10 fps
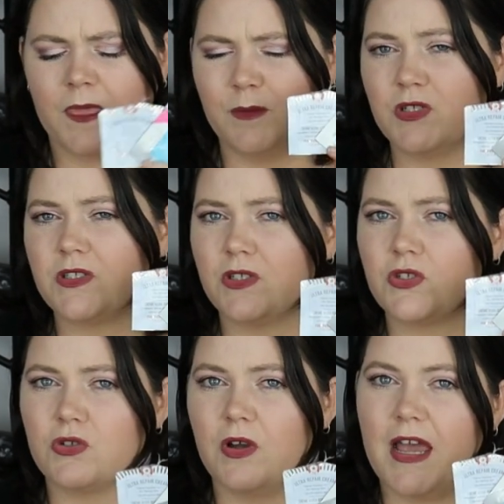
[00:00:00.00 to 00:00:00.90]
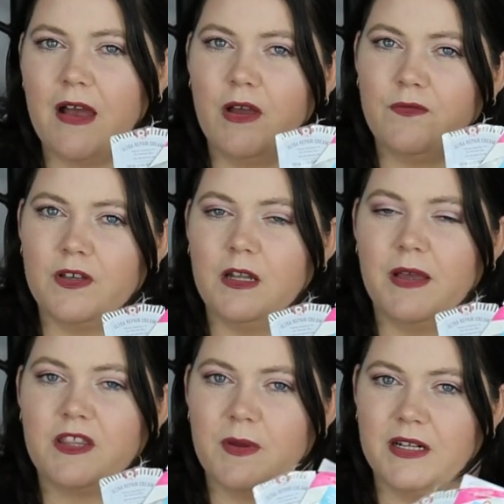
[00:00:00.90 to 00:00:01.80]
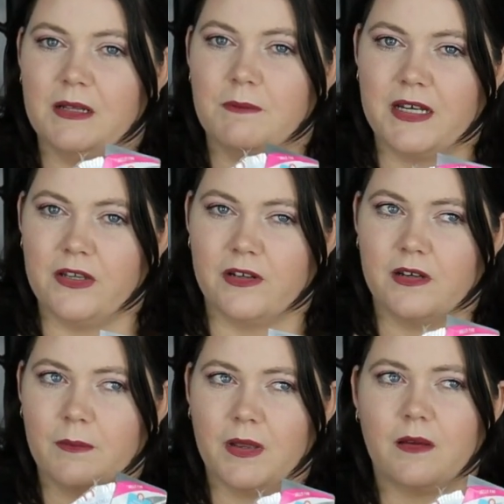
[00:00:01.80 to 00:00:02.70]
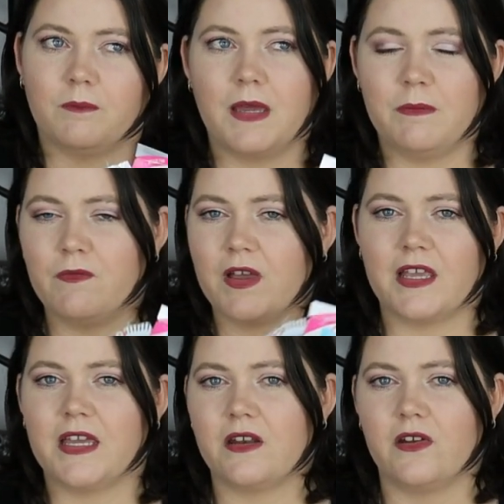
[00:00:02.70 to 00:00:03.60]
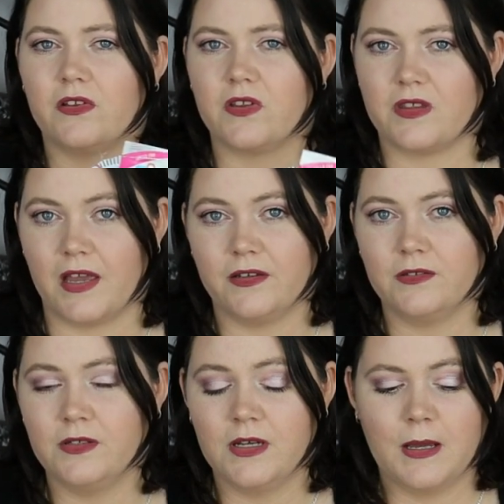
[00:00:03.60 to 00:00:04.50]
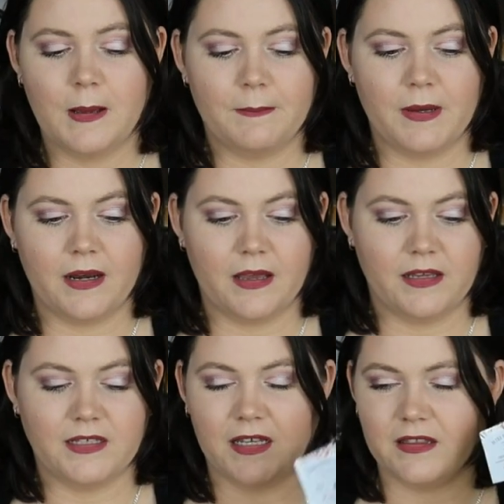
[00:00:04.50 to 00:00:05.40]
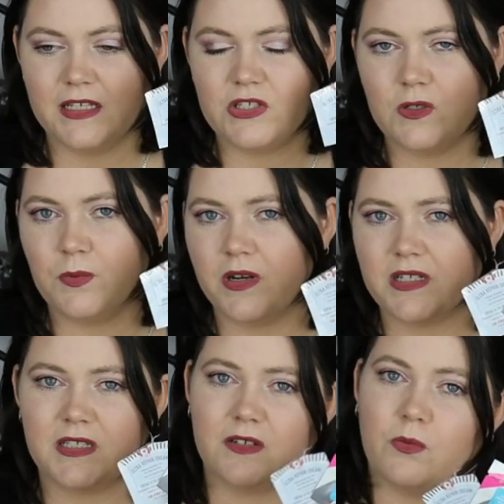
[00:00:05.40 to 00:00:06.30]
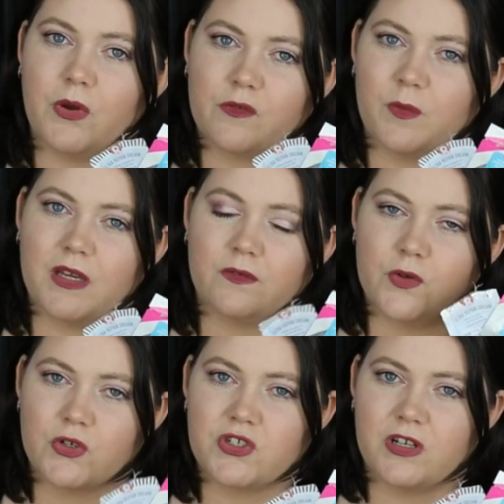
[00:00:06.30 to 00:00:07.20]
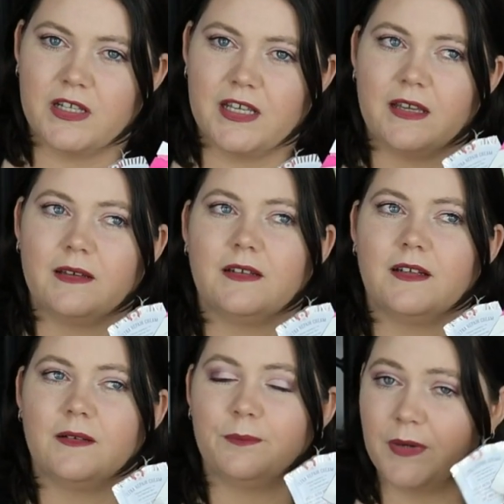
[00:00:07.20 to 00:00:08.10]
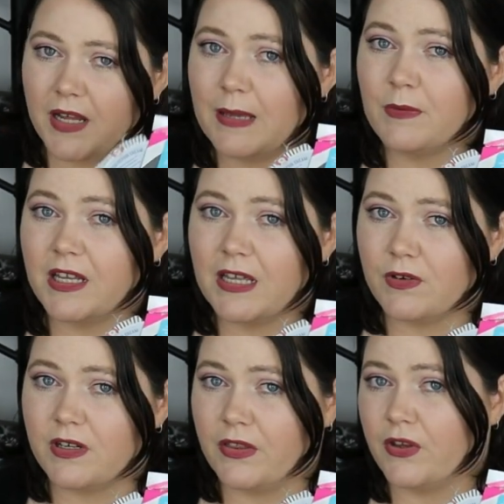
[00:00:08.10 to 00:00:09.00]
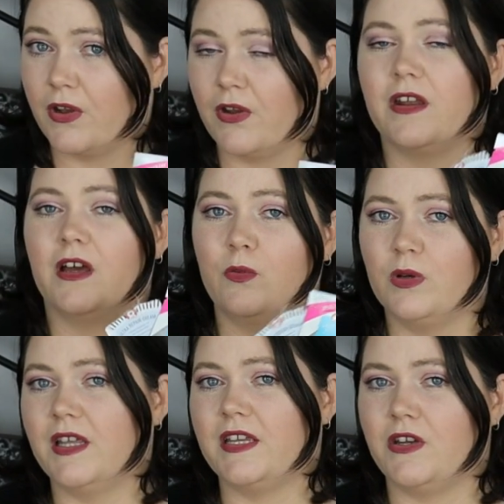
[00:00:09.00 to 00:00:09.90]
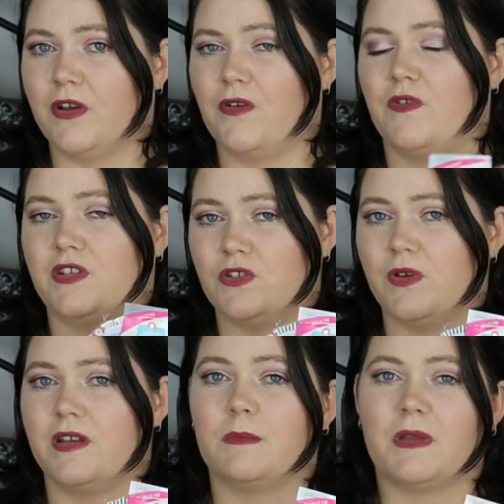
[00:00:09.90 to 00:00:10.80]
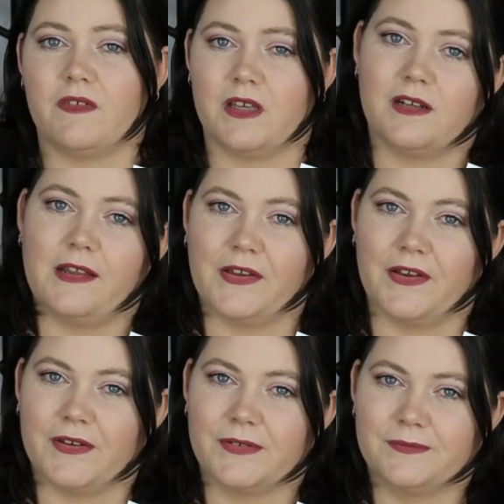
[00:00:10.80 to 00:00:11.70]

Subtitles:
I'm just not sure how I feel about spending the money on it. I mean, maybe if I can get it on sale. But yeah, these two products didn't work for me, unfortunately. But I am going to give it another go, and I will let you know if I do end up giving it another go.